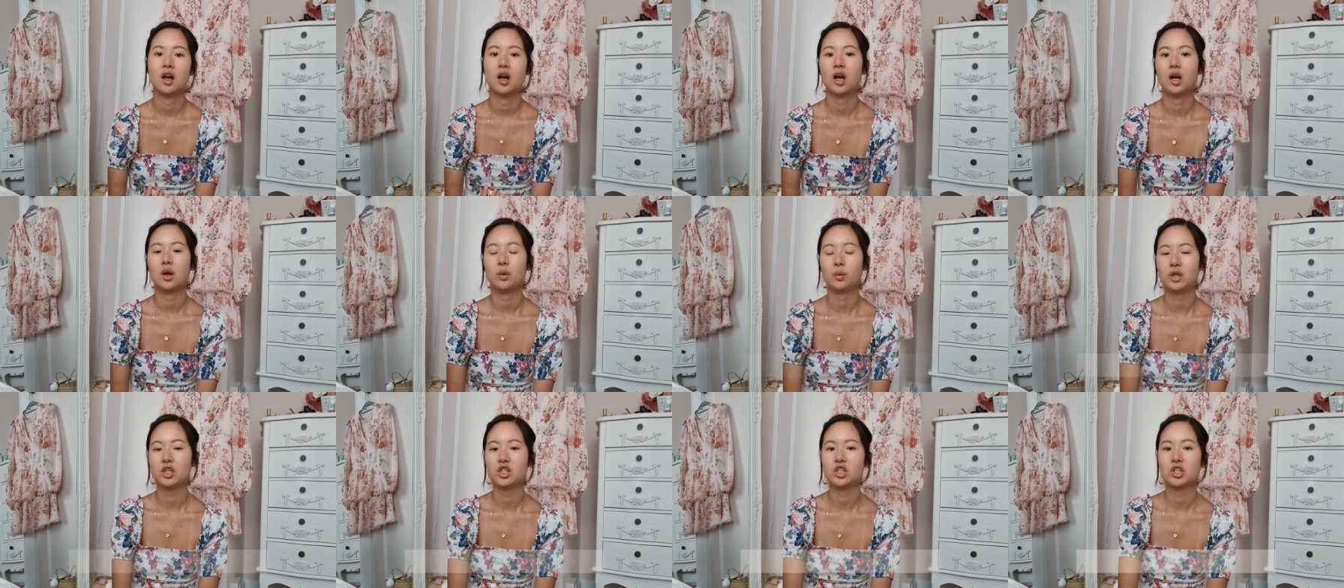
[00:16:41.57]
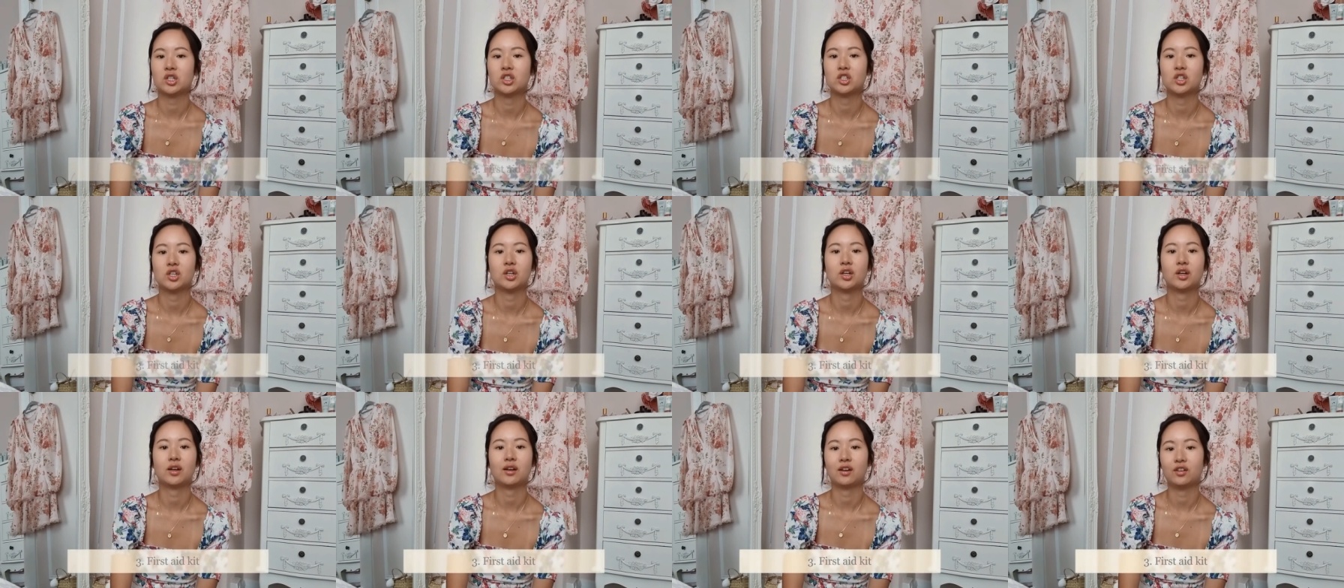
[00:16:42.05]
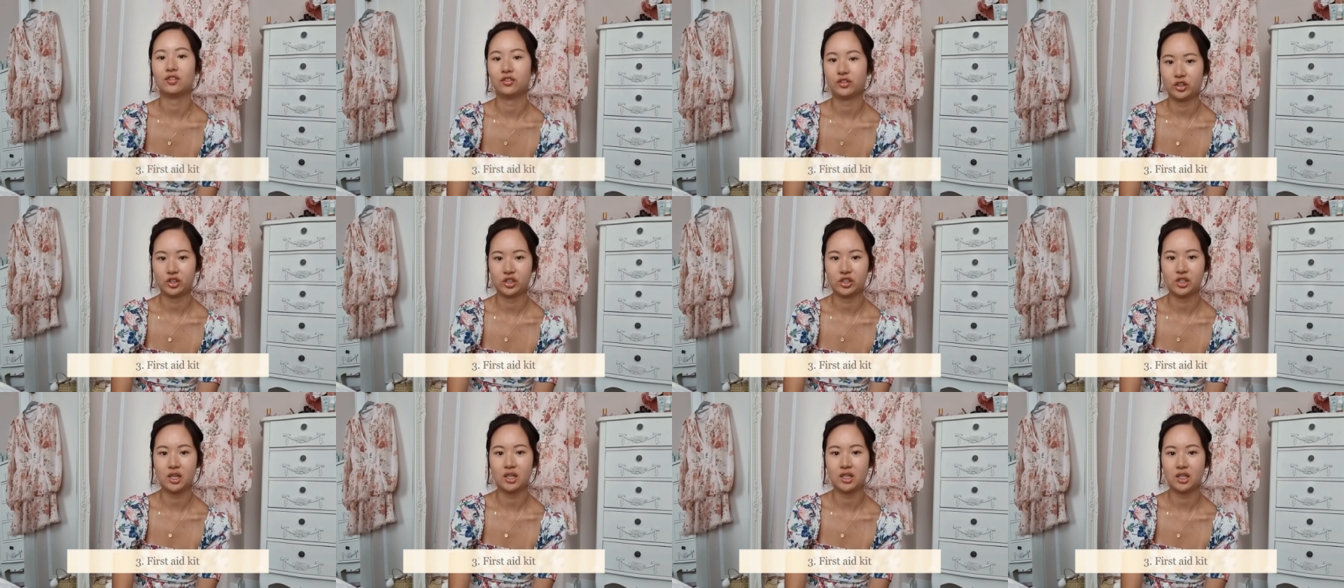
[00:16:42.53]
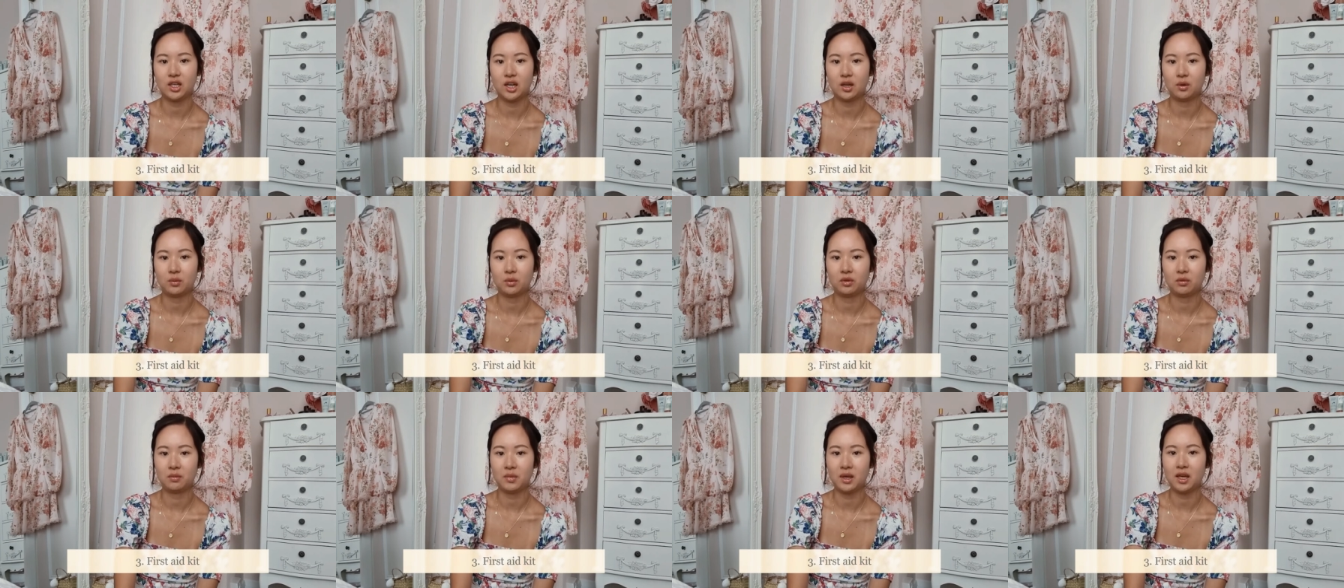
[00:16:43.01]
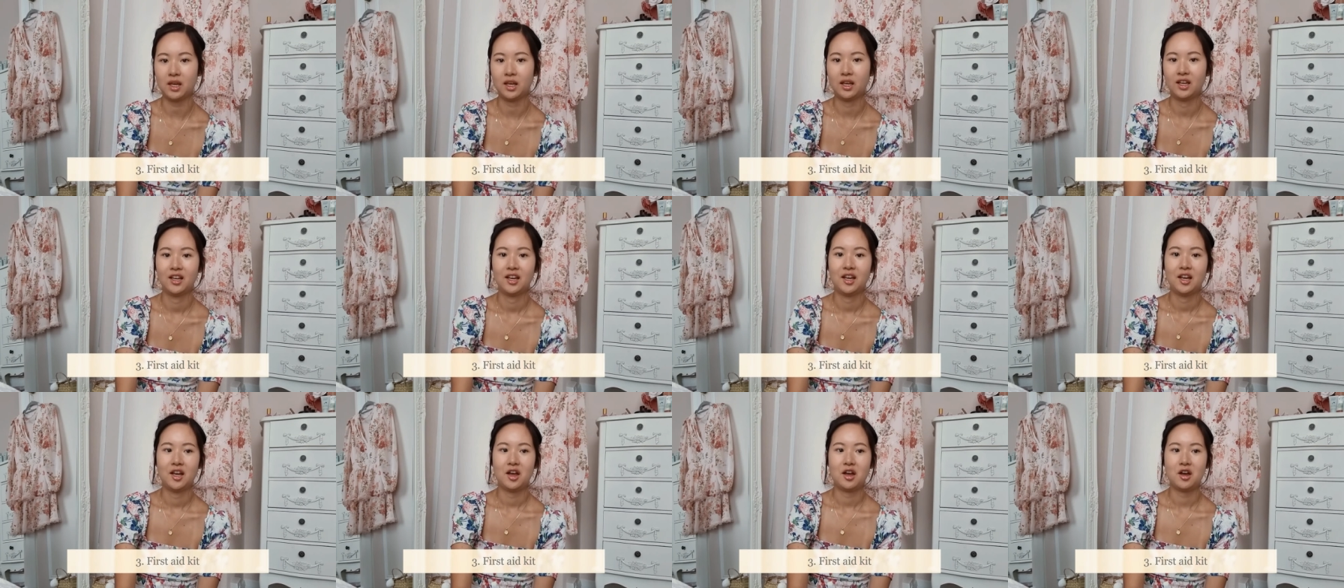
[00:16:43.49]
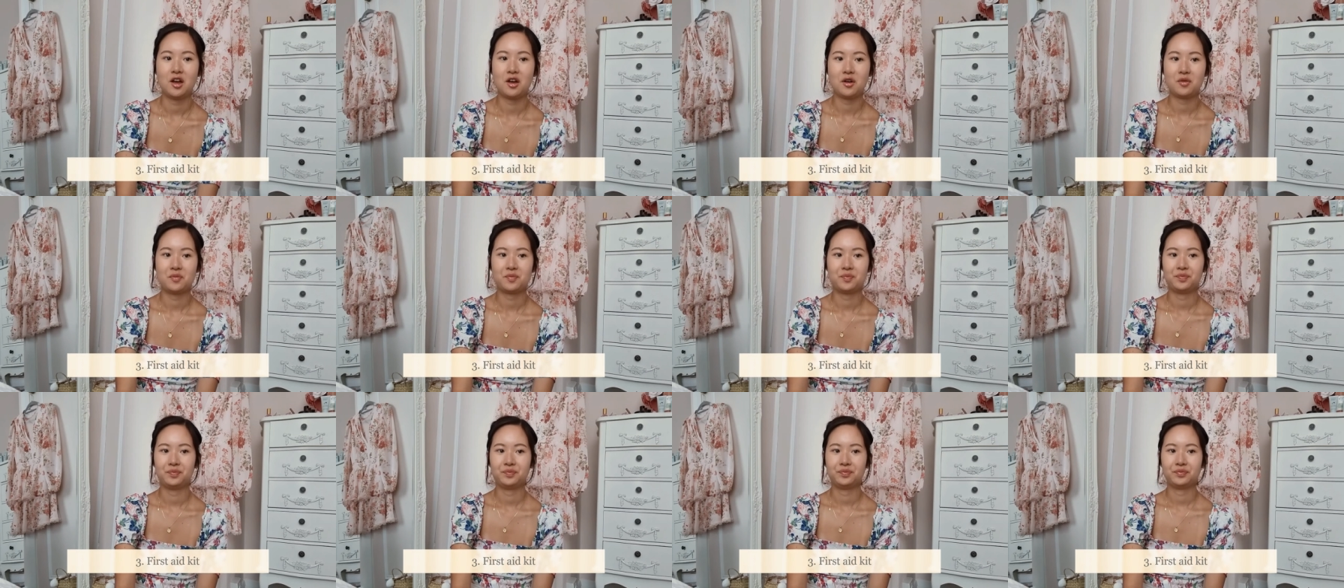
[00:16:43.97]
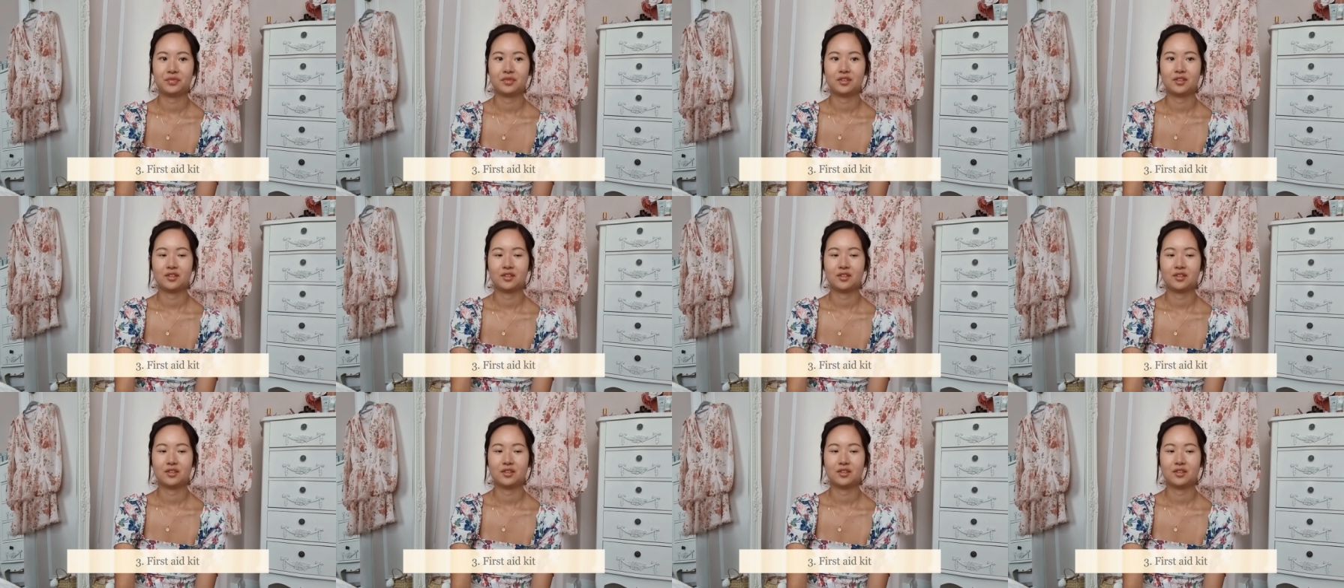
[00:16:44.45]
I wish I took a first aid kit with me. Um,